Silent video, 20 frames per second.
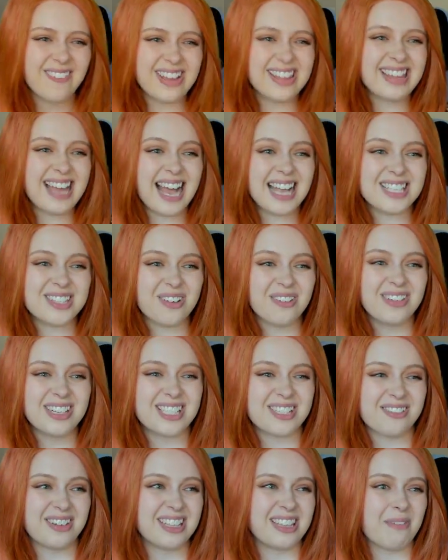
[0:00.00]
that's what we
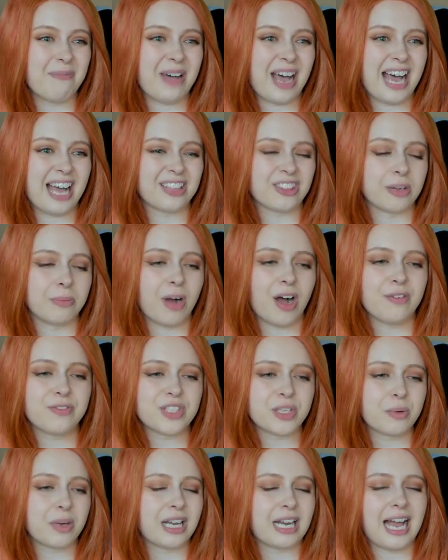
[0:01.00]
do in the bathroom.
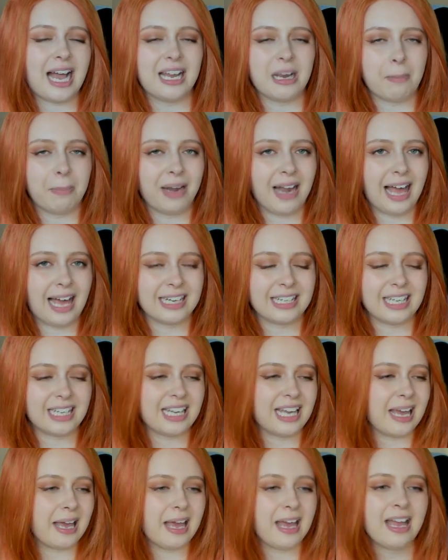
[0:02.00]
Obviously, we're going to add a plant in
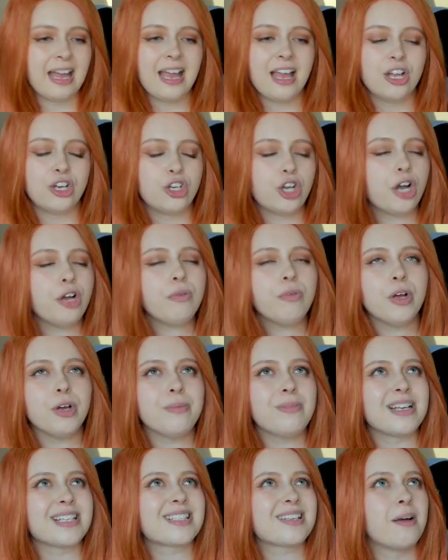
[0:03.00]
here. No room
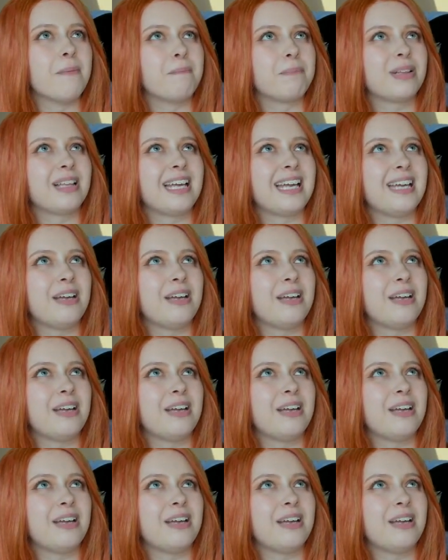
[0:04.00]
is complete